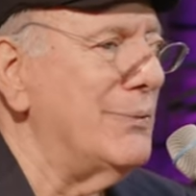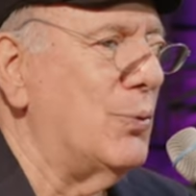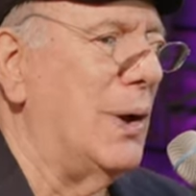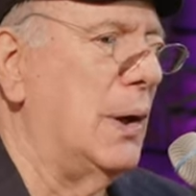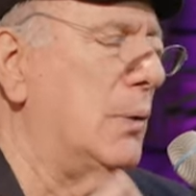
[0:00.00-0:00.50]

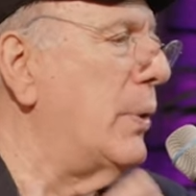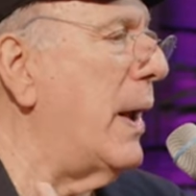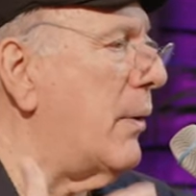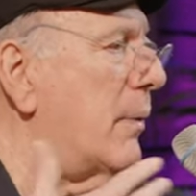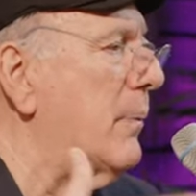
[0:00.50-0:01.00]
Well,
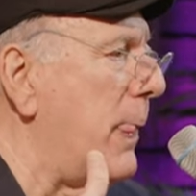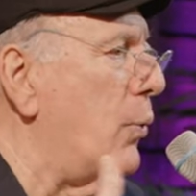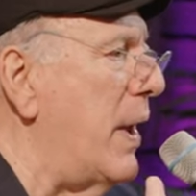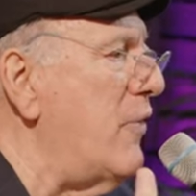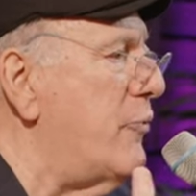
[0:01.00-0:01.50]

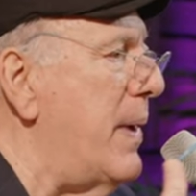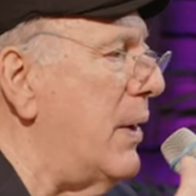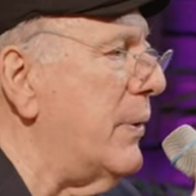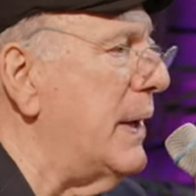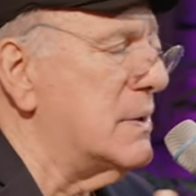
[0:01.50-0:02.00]
we have
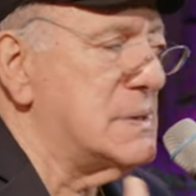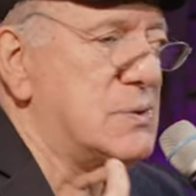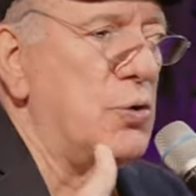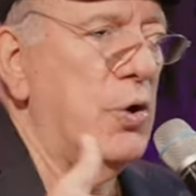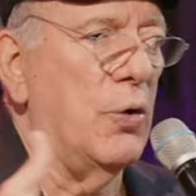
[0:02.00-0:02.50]
barriers
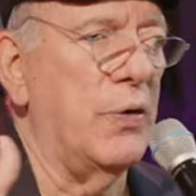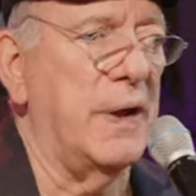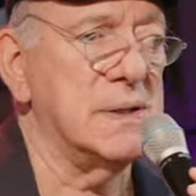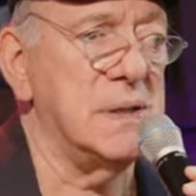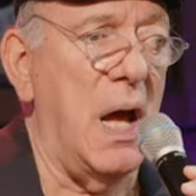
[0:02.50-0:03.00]
to know
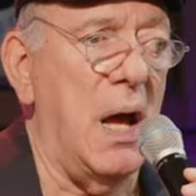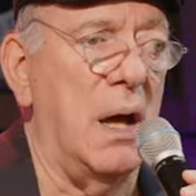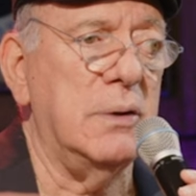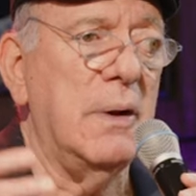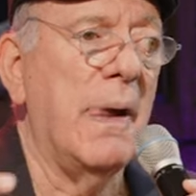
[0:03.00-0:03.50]
these
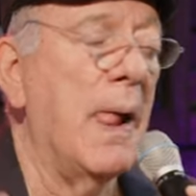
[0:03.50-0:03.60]
not,